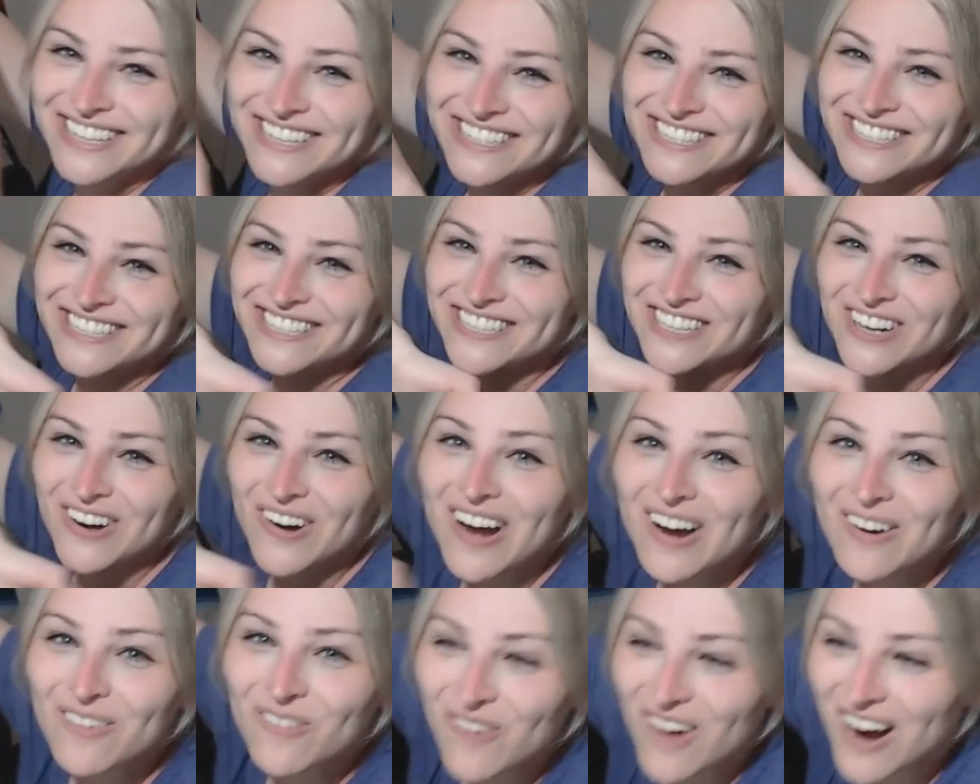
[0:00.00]
so
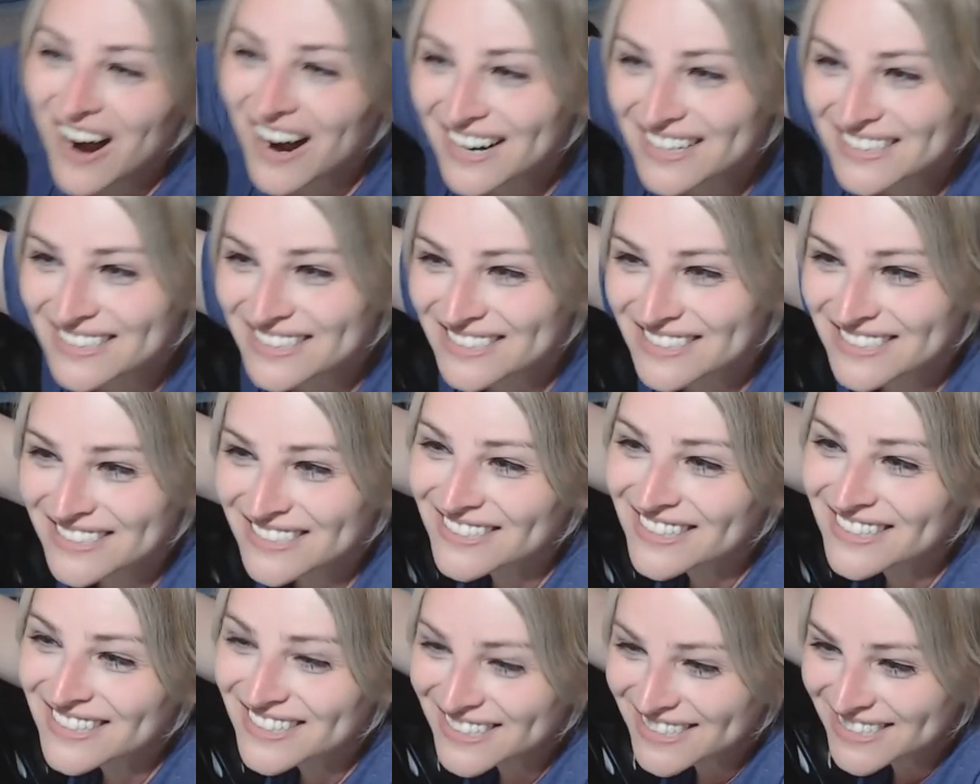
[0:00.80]
I walked
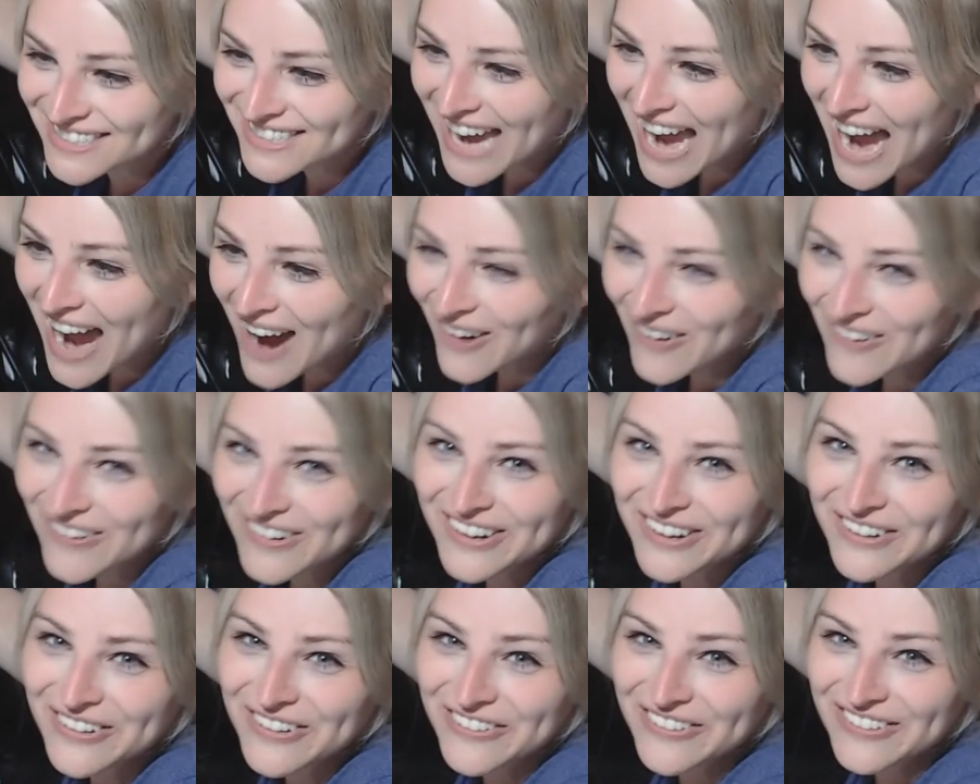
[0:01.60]
into the
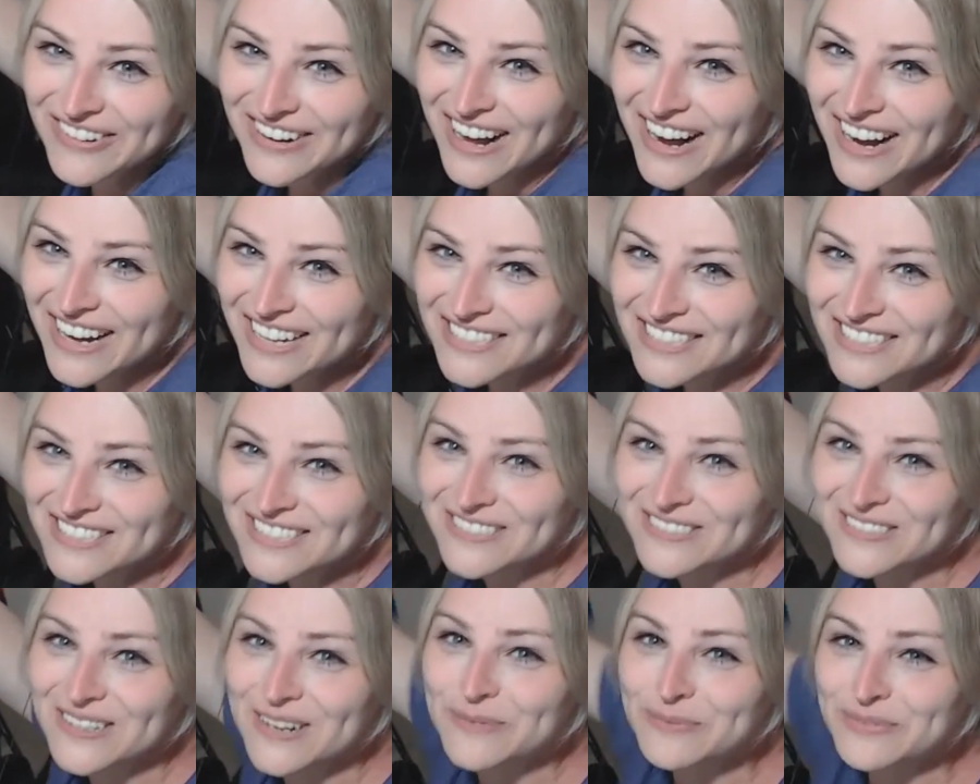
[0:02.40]
shower when I
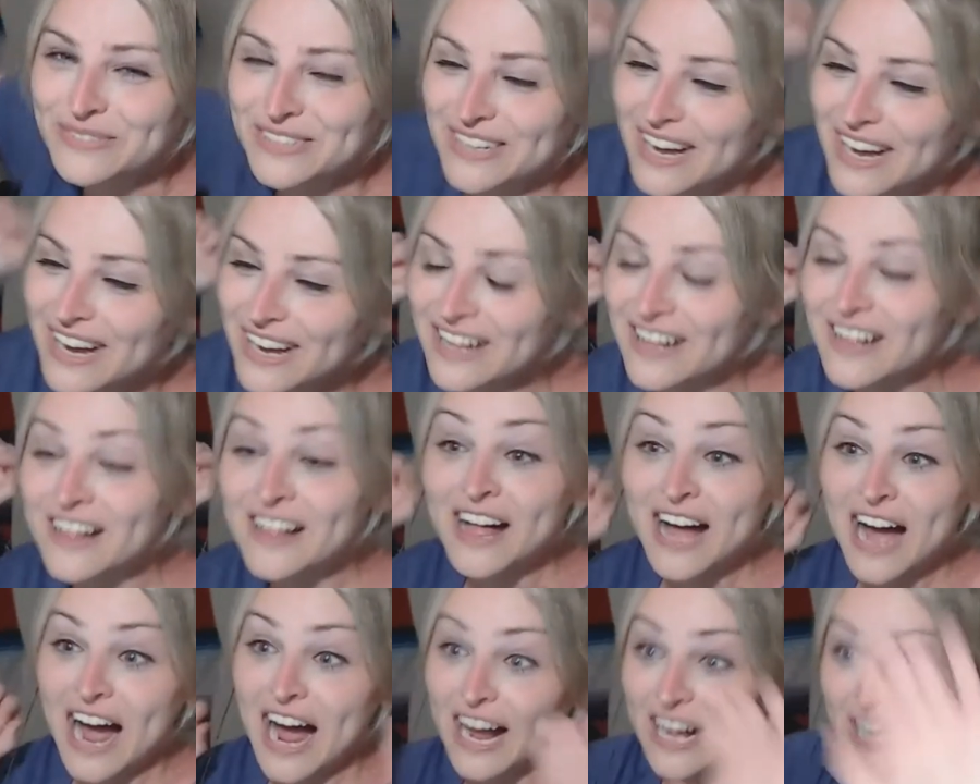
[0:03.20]
stripped, and I
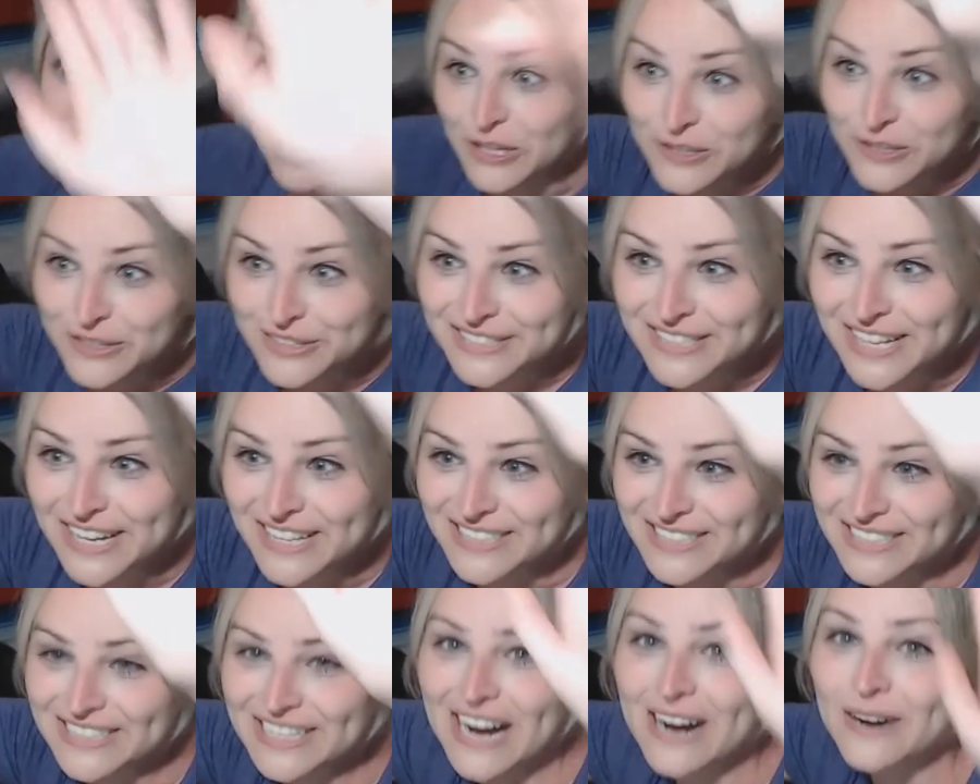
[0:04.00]
I closed that
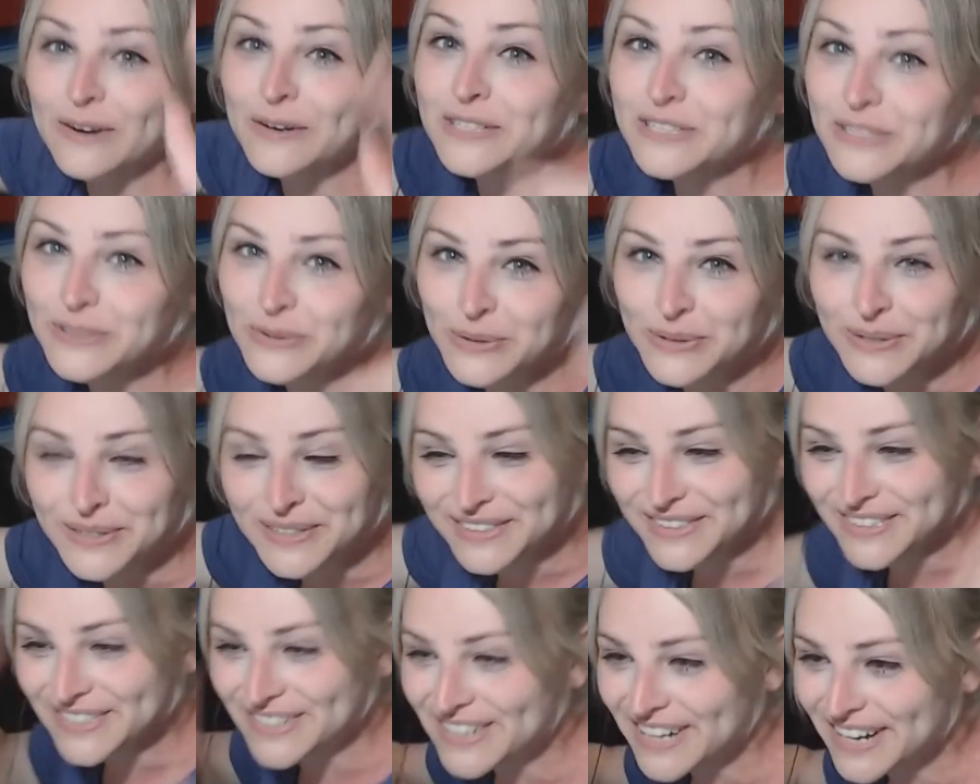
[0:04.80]
shower door,
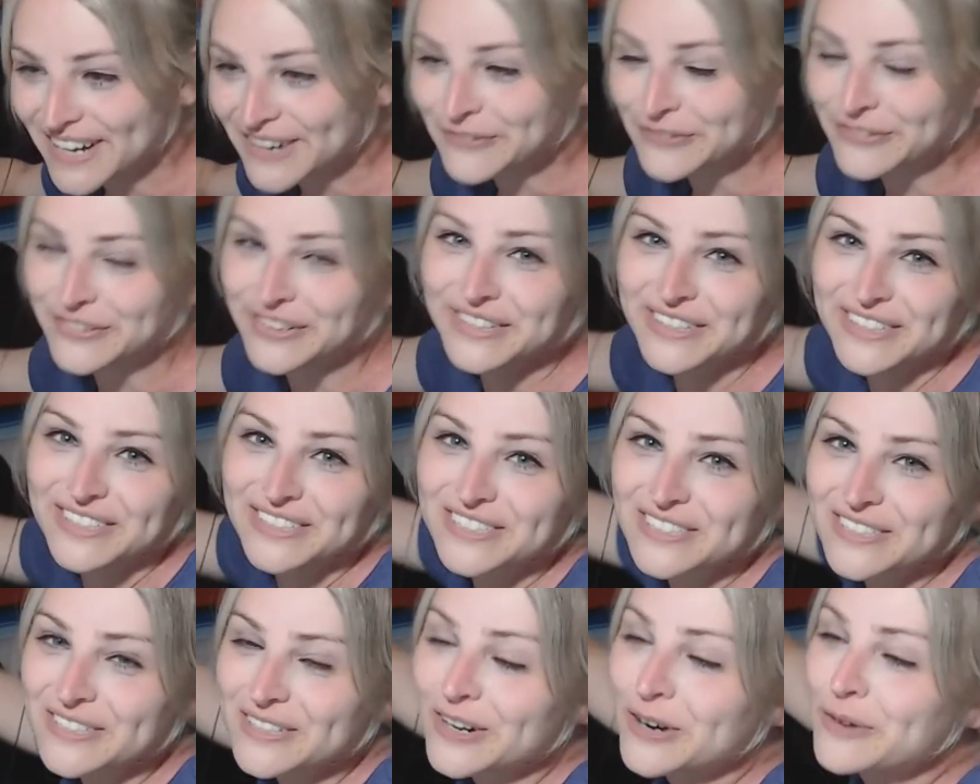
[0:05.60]
and then I fucking
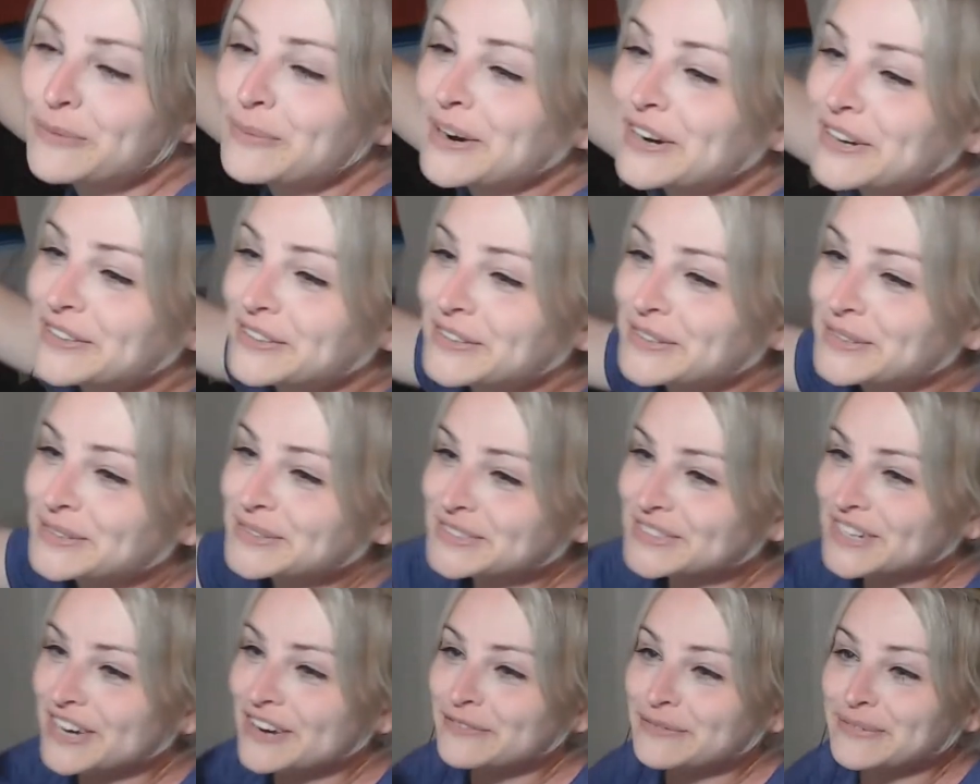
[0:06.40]
took all my
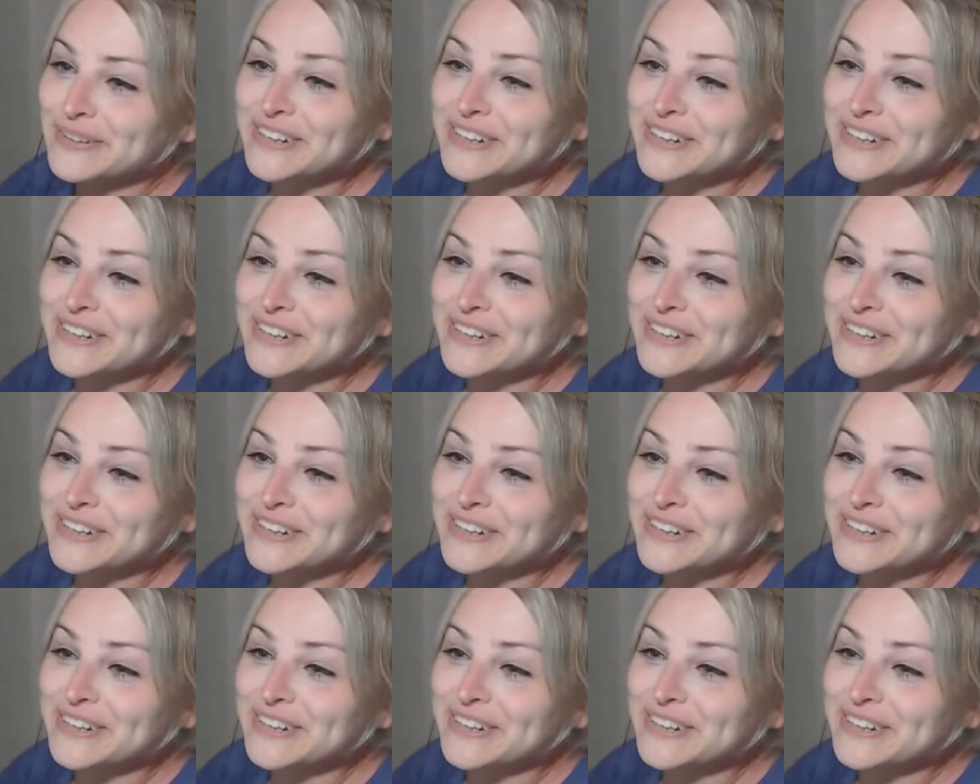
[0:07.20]
clothes off.